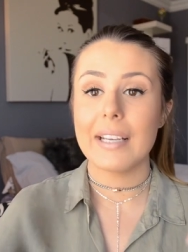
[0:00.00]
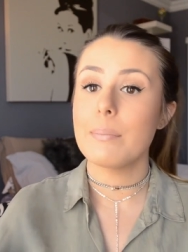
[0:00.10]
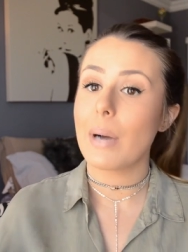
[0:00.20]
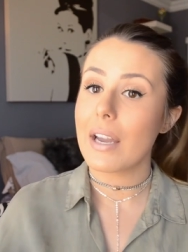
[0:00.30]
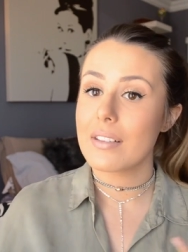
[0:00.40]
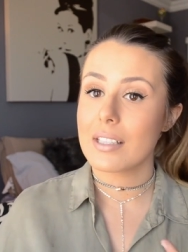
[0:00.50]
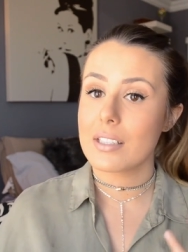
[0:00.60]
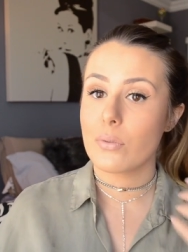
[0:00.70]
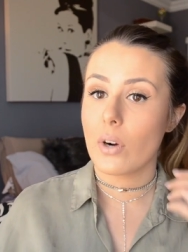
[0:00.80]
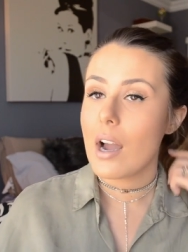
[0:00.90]
I didn't buy this at
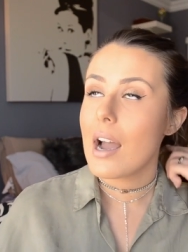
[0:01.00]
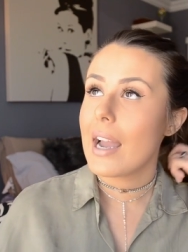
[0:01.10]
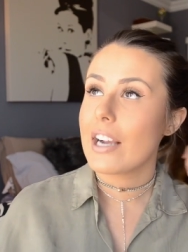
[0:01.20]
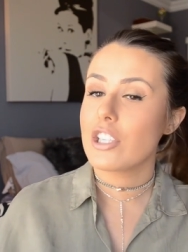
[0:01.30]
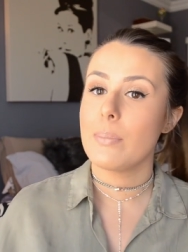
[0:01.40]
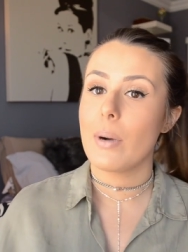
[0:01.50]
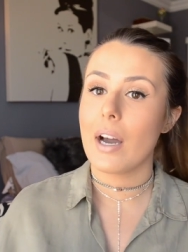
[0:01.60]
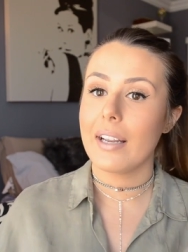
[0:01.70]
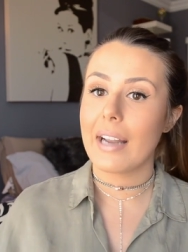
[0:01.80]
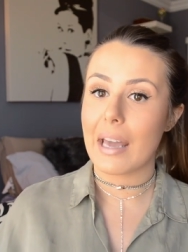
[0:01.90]
Sephora. I actually
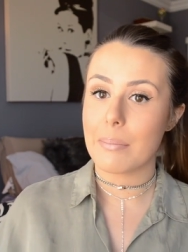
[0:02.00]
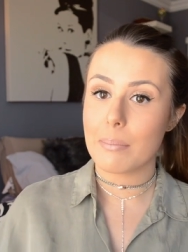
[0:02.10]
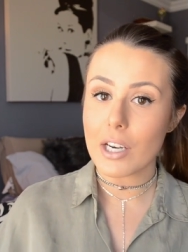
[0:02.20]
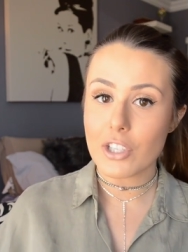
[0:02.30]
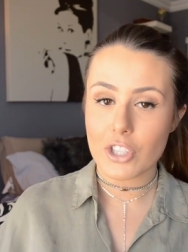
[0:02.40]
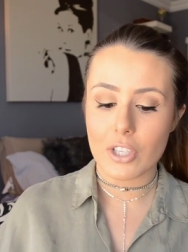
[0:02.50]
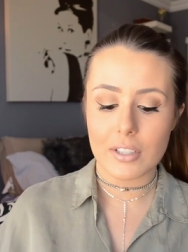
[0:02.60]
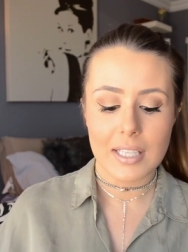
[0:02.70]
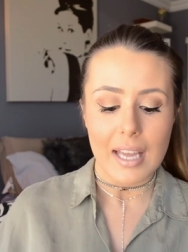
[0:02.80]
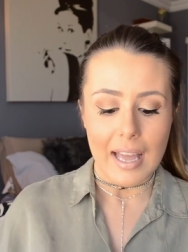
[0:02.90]
bought it at Marshall's,